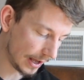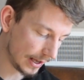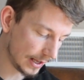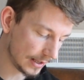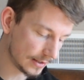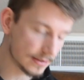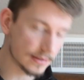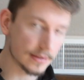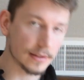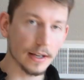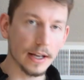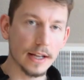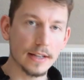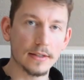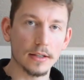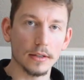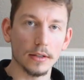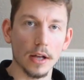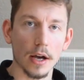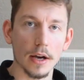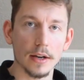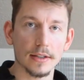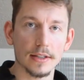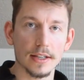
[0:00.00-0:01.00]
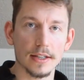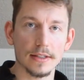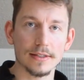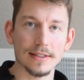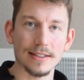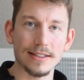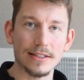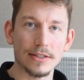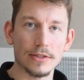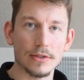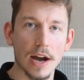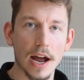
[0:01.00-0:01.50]
It's a long
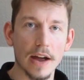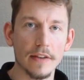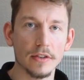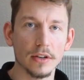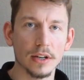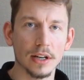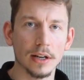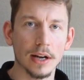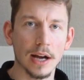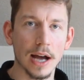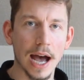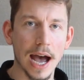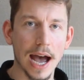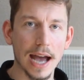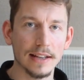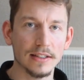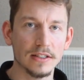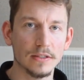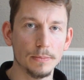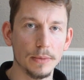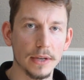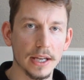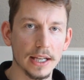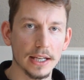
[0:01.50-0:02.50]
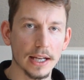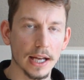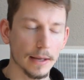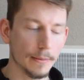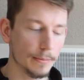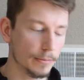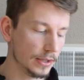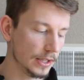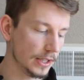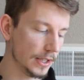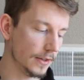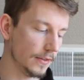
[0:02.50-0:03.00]
distance driver, high speed, I
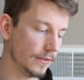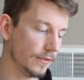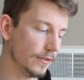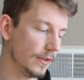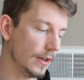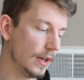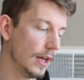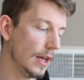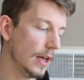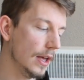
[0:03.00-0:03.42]
believe.